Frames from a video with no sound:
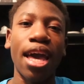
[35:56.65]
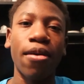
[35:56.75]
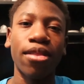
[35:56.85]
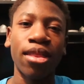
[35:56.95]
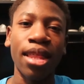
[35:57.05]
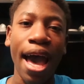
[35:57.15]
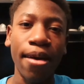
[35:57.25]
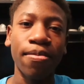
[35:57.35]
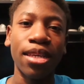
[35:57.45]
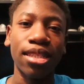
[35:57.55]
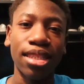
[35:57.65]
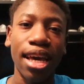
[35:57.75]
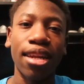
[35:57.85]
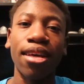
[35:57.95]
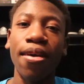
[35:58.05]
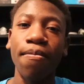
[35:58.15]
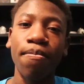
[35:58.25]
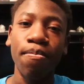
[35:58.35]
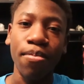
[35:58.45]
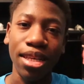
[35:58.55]
And with that being said,
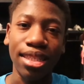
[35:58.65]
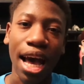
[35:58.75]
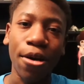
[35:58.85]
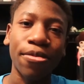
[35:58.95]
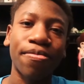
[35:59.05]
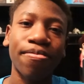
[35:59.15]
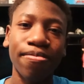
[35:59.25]
peace out.